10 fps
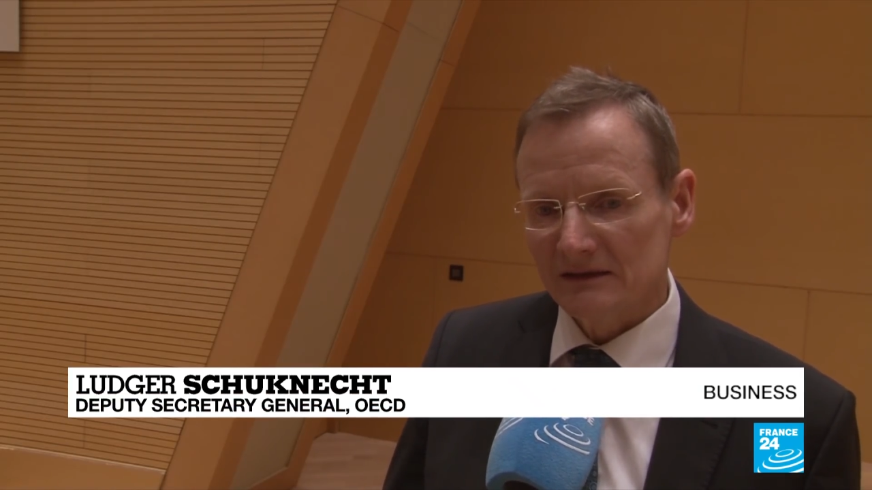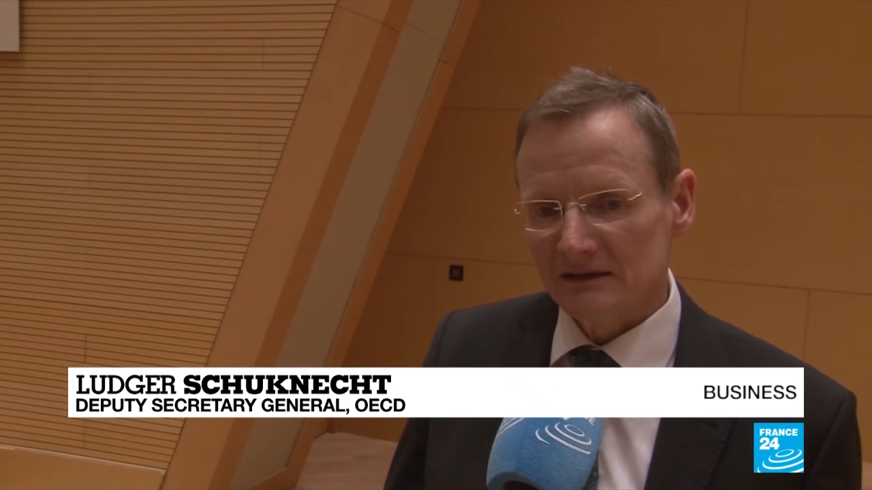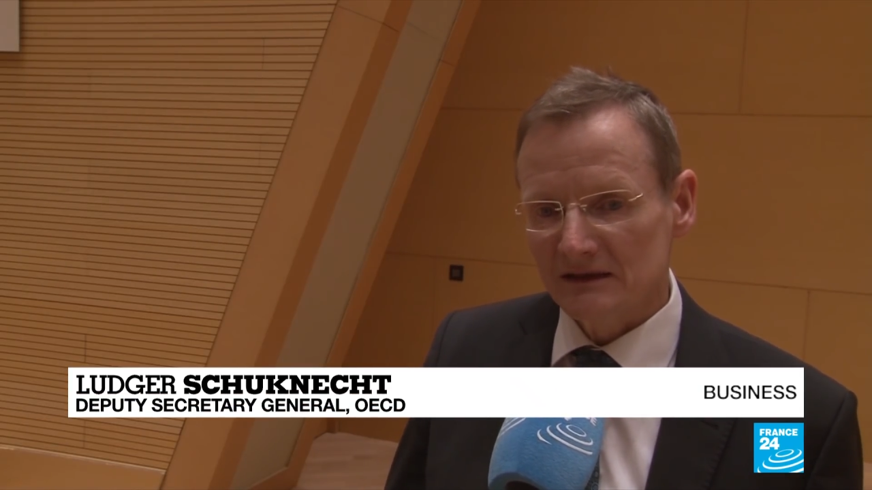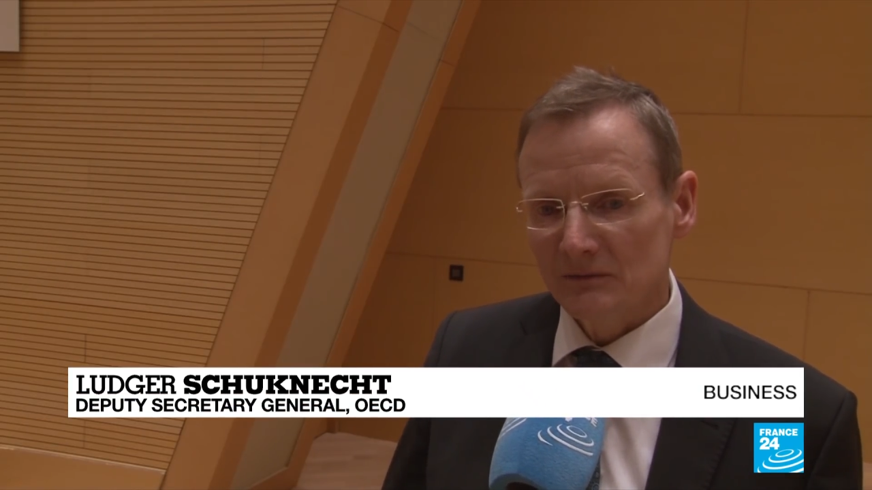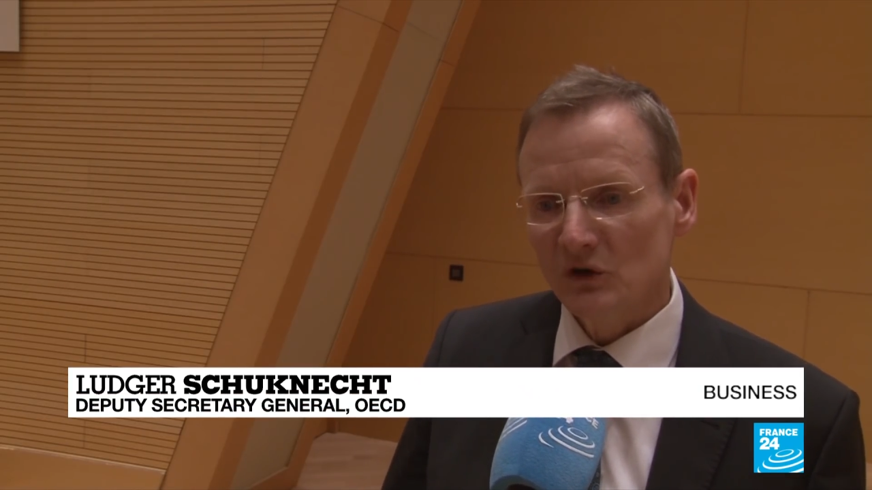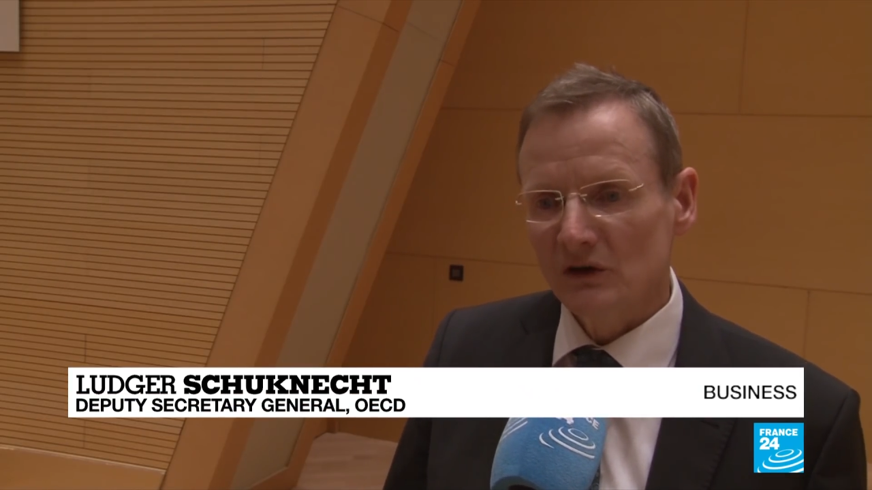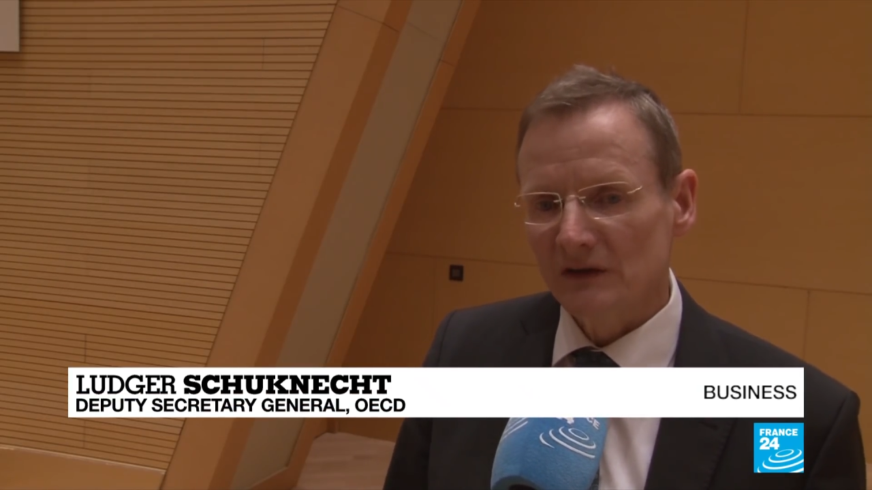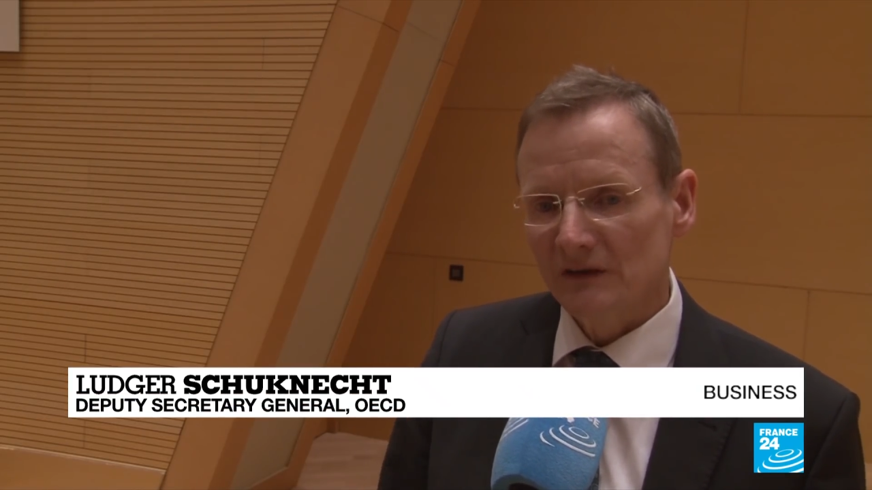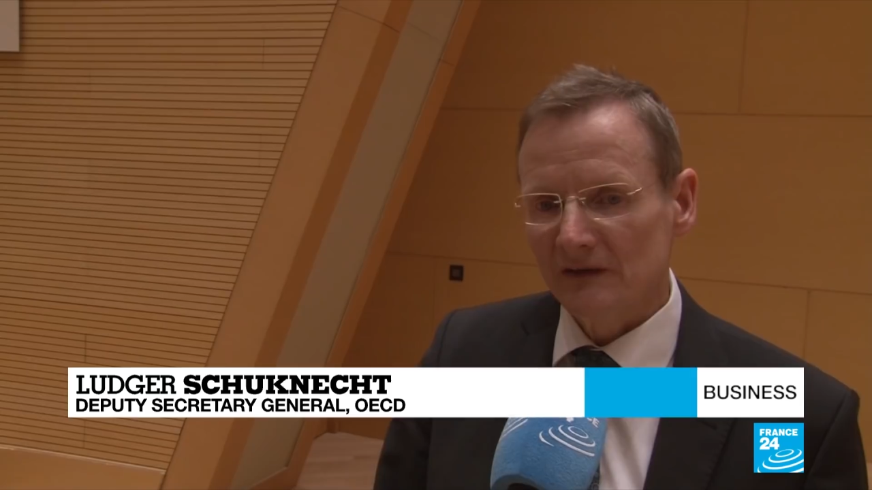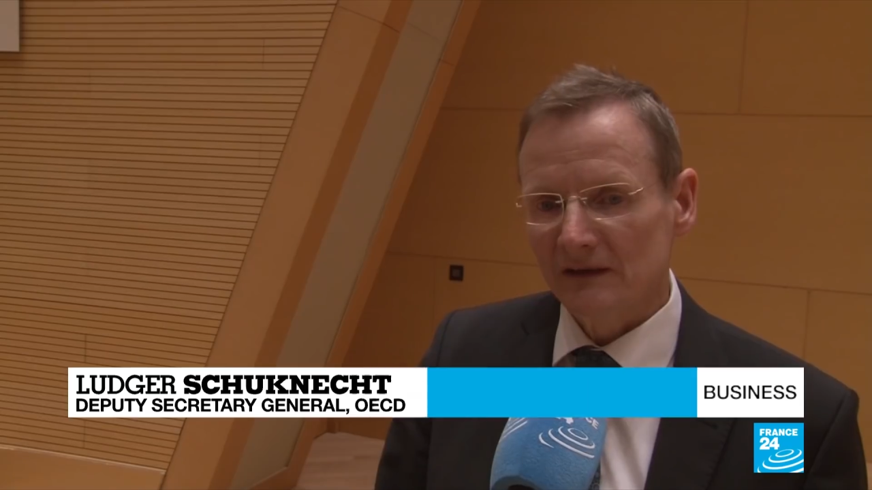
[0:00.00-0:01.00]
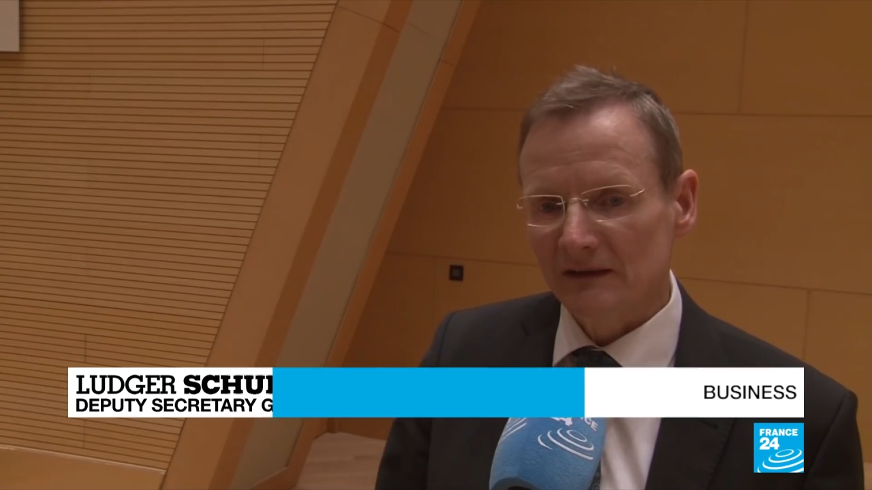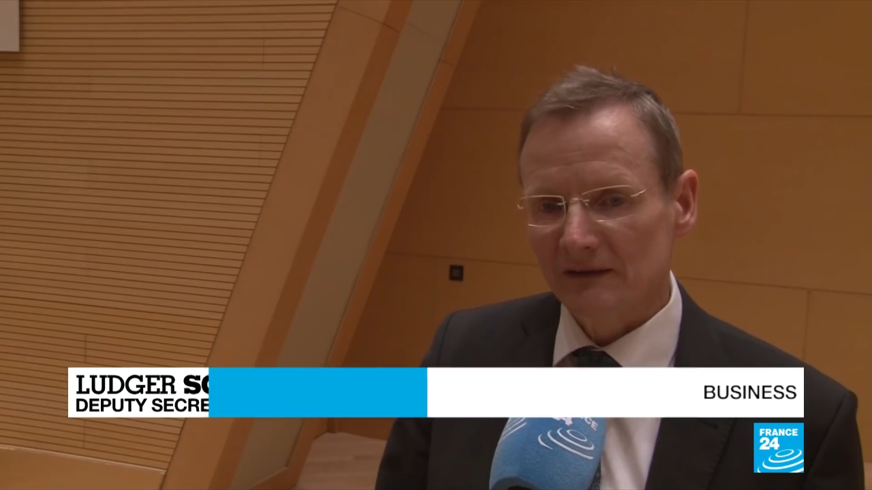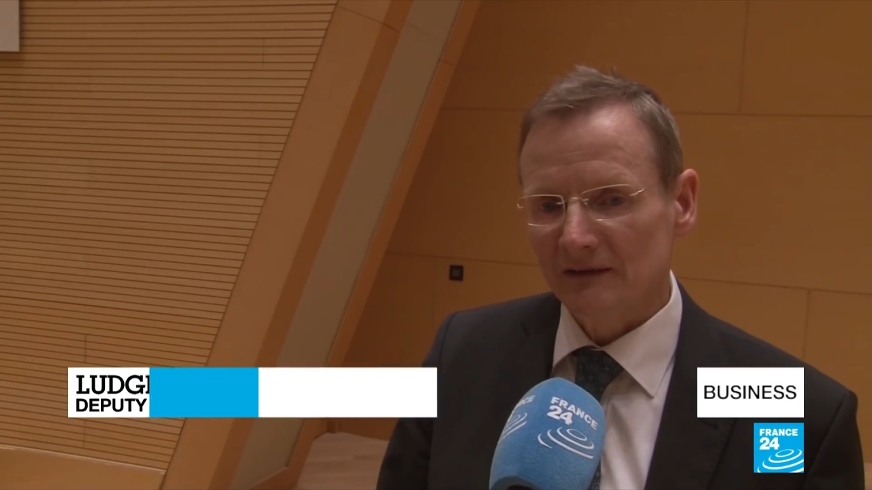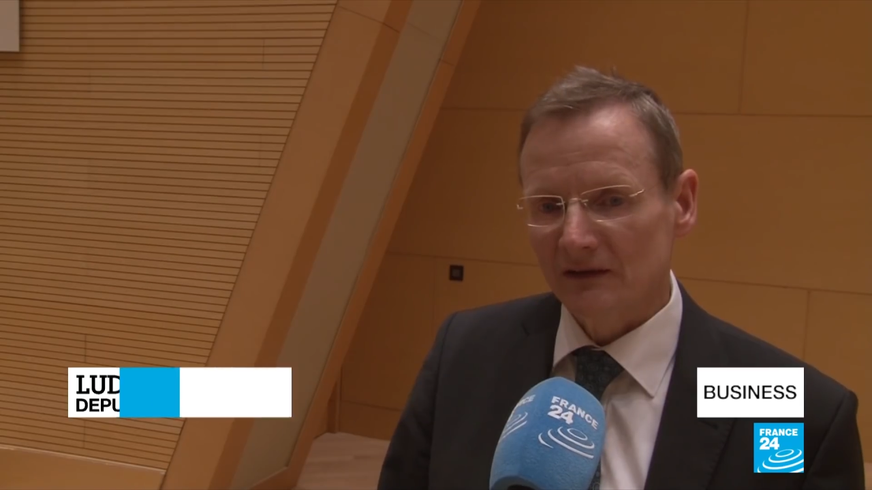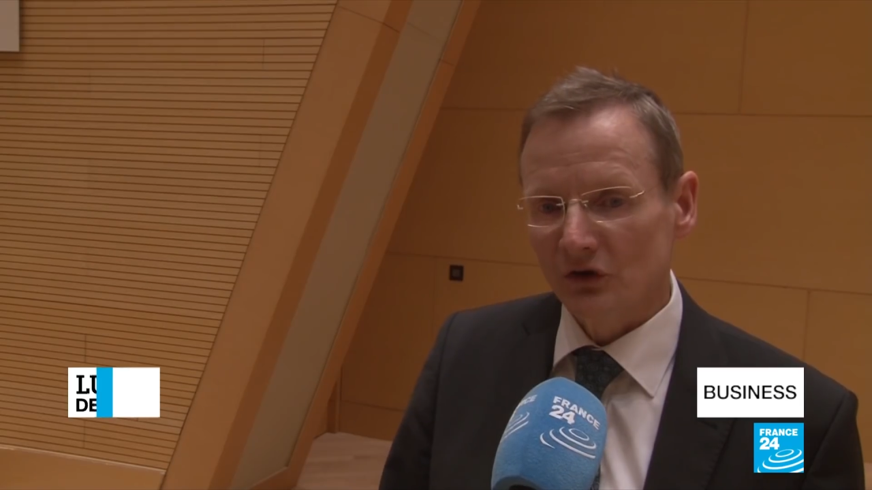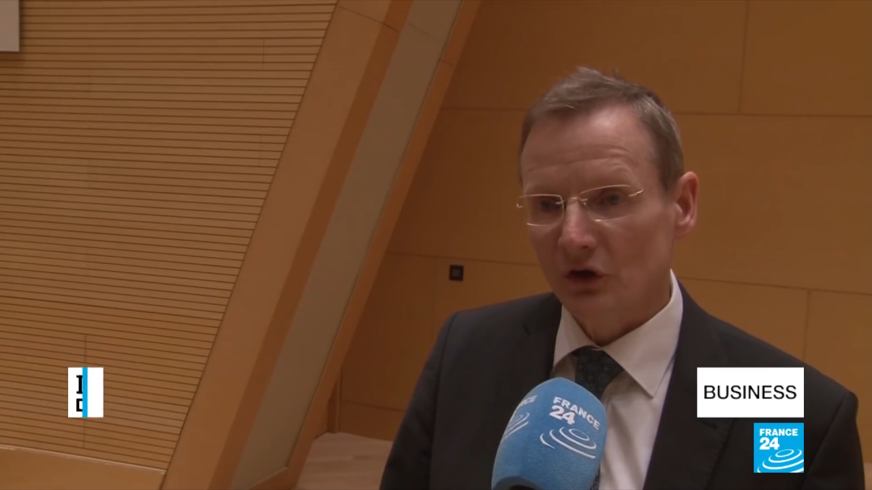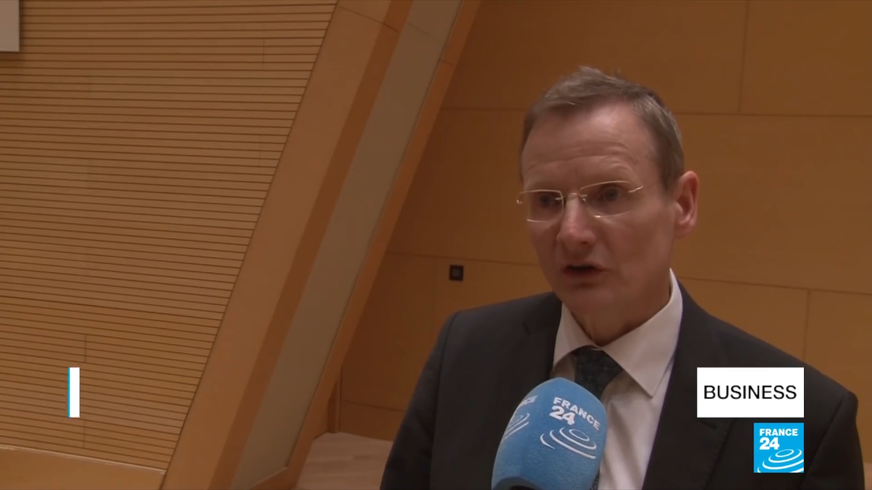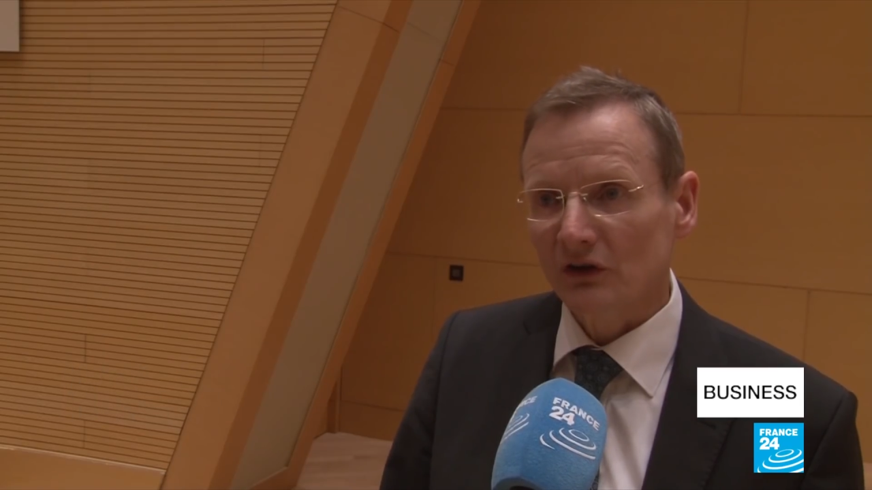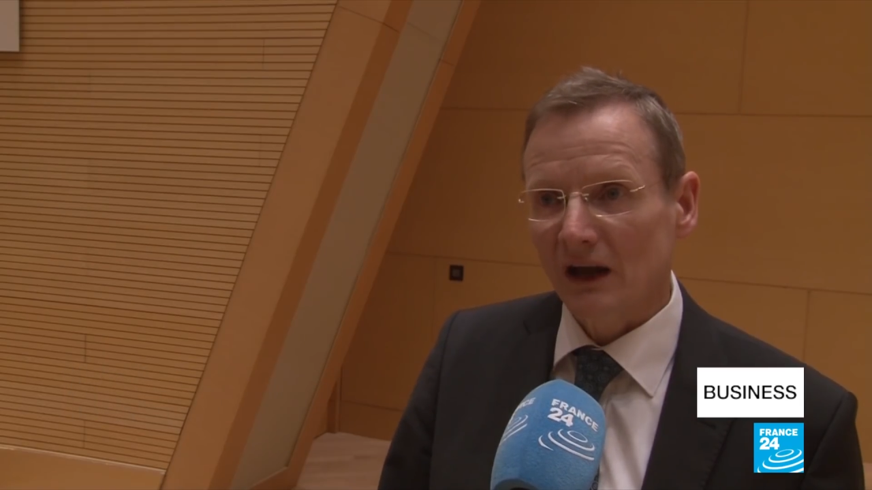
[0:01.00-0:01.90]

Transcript: the stimulus is not